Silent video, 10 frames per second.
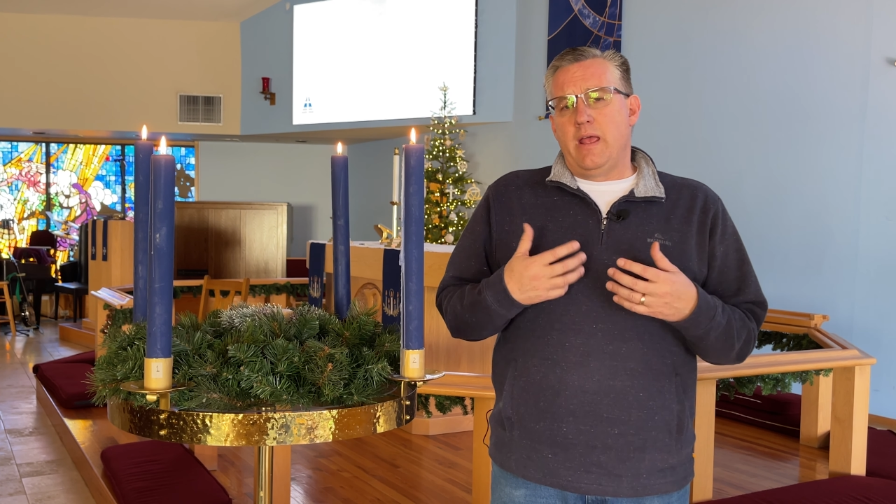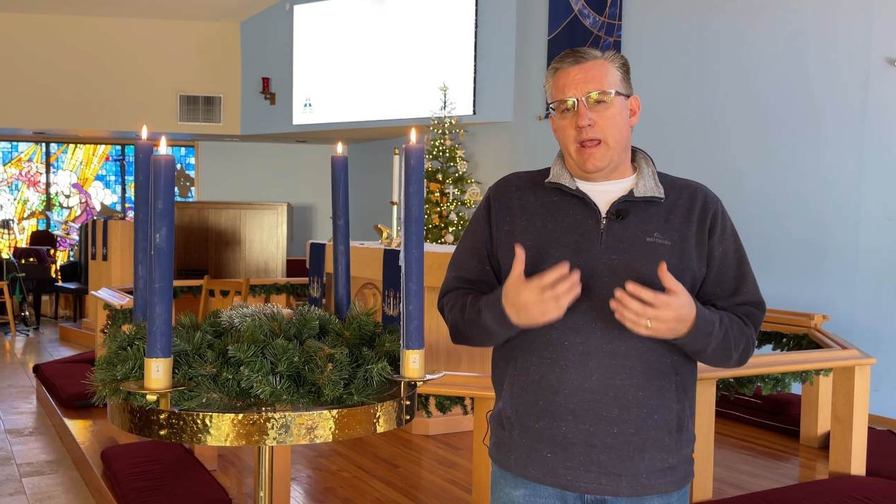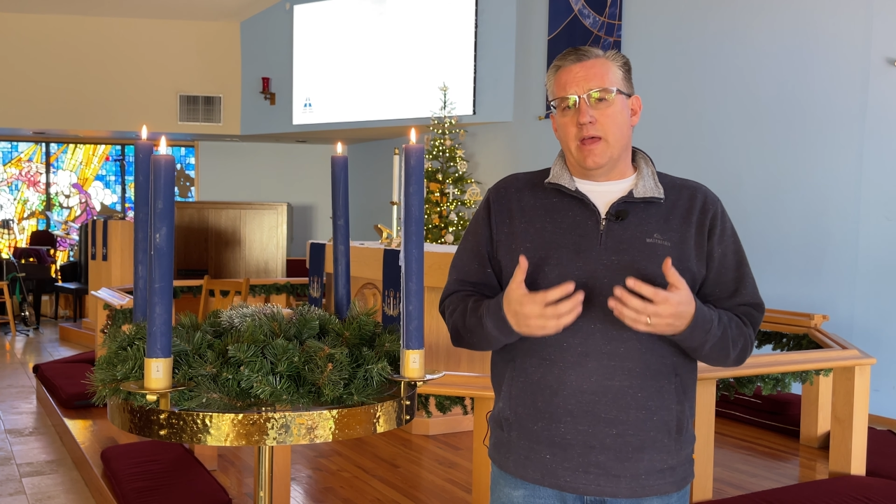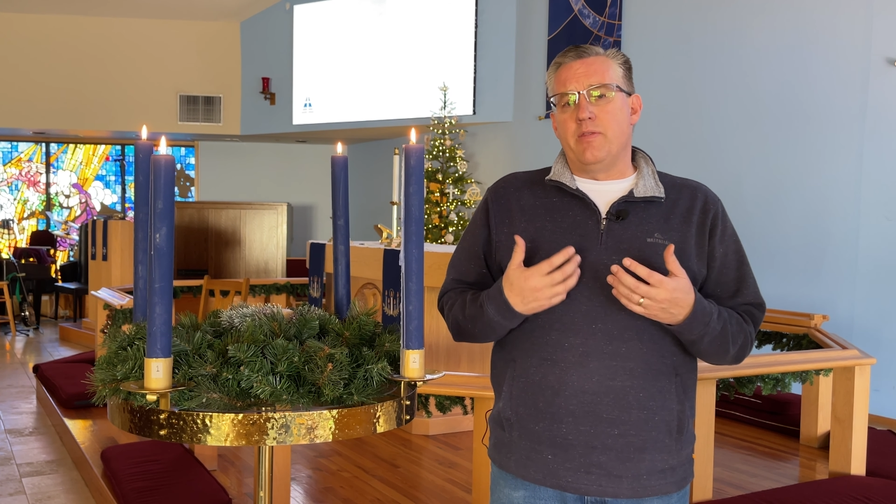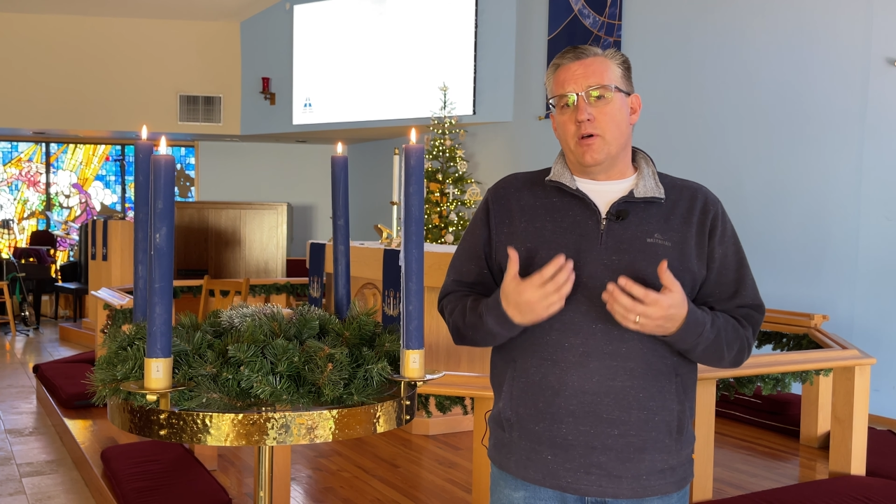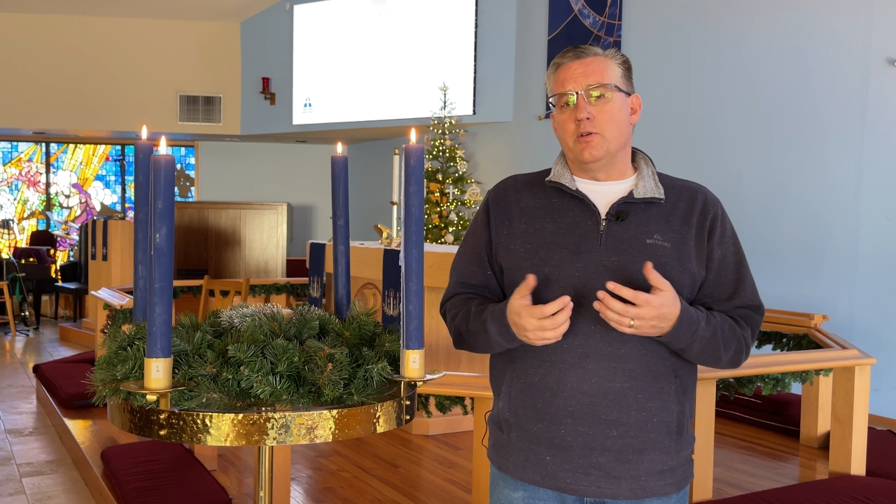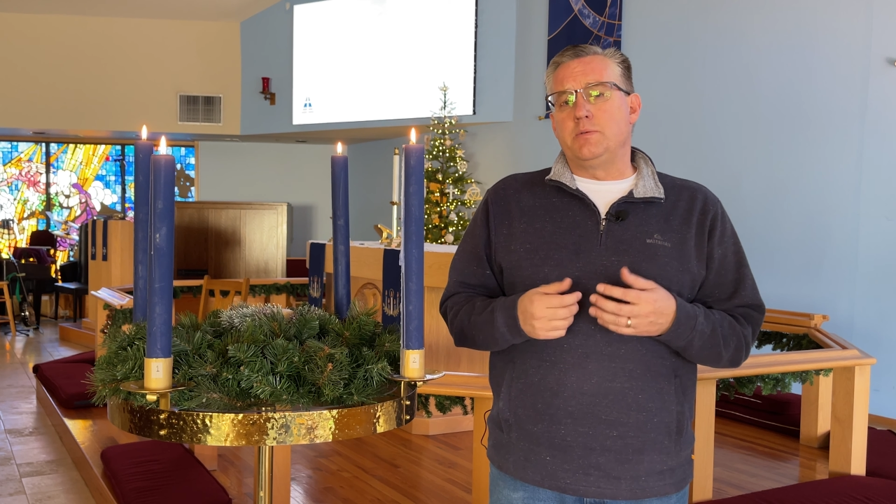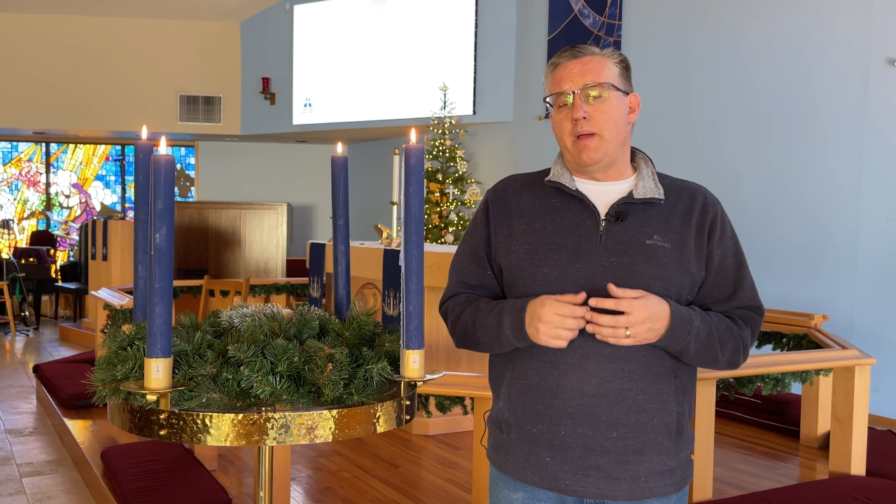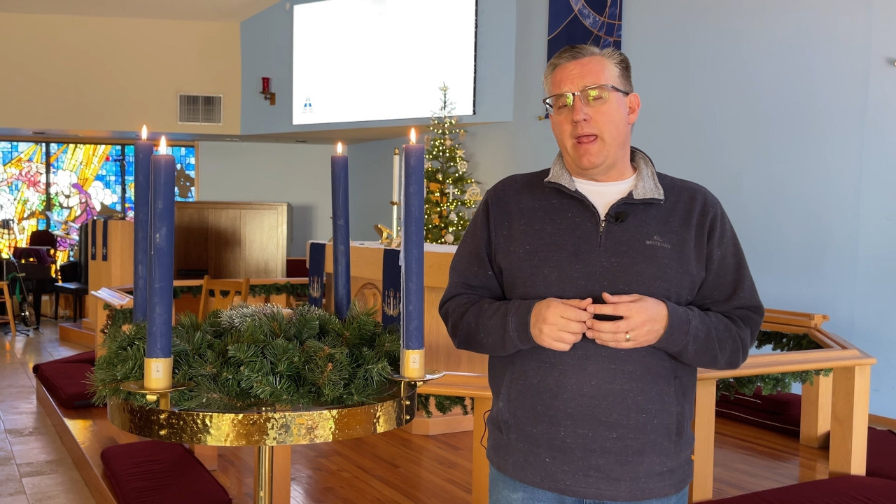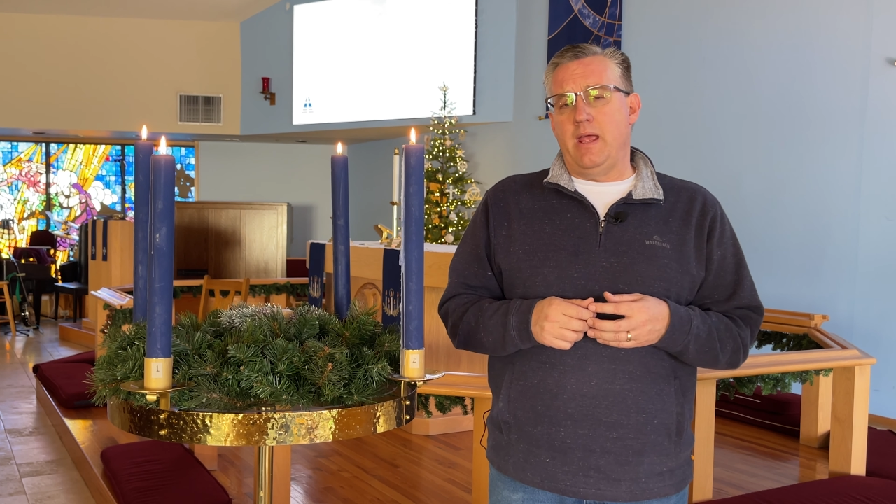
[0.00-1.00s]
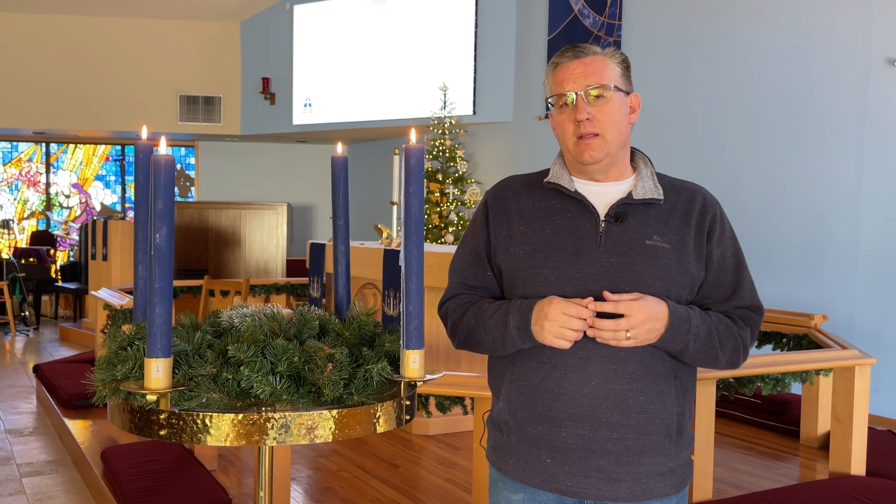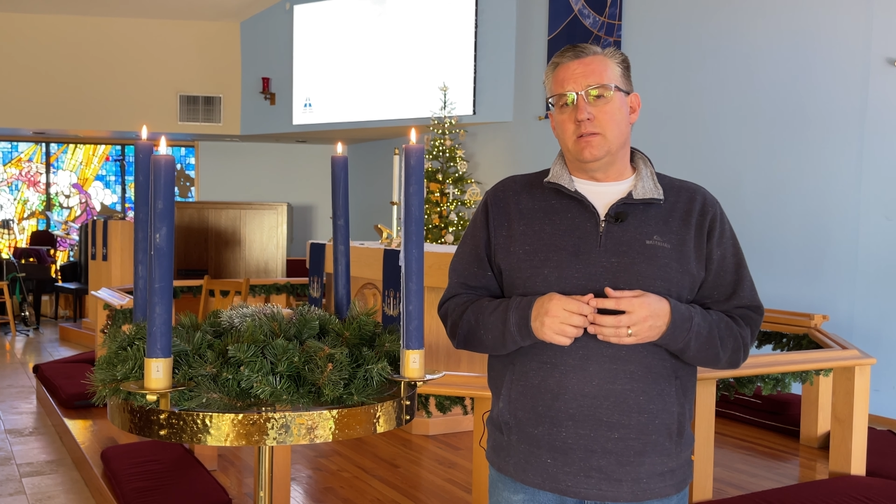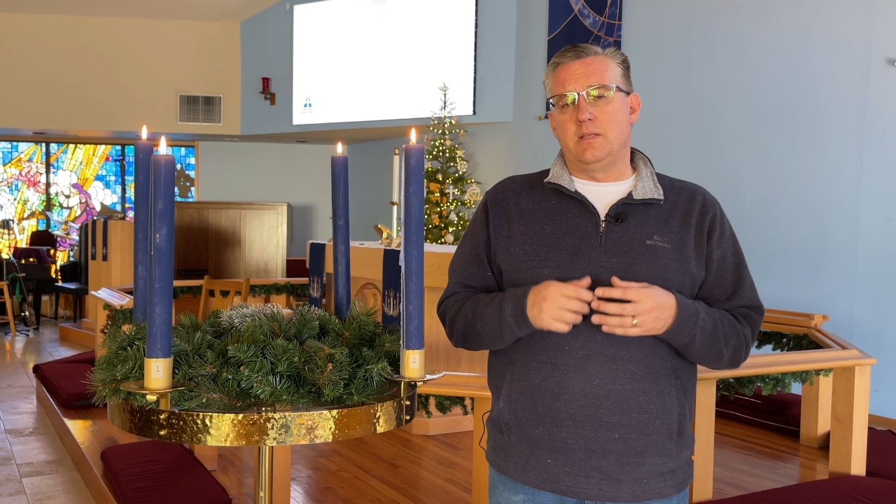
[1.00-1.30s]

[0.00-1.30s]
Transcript: and those pains